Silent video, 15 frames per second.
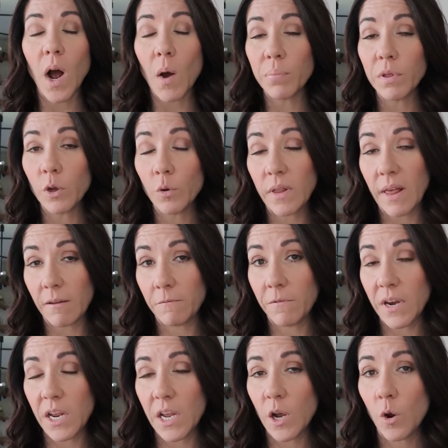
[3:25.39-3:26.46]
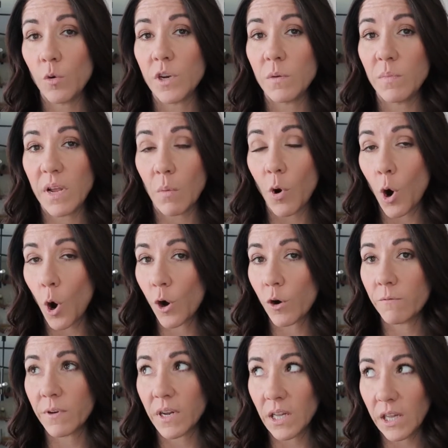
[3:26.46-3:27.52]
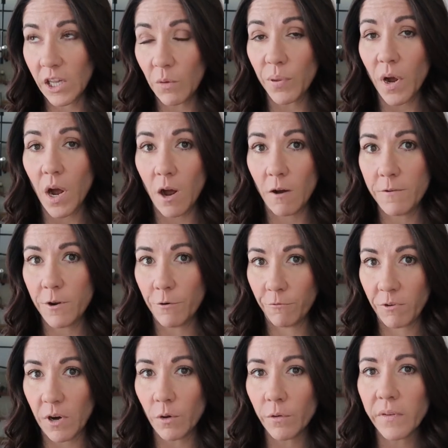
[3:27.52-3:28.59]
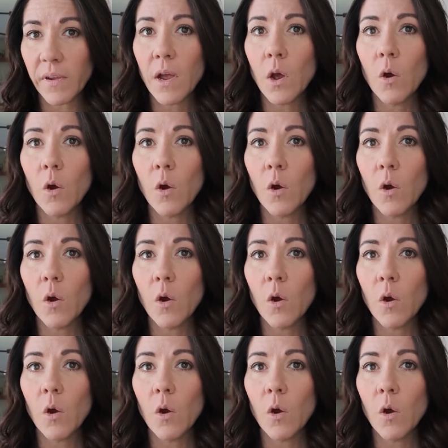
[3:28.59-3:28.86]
upload that video to be a part of a clip of your reels,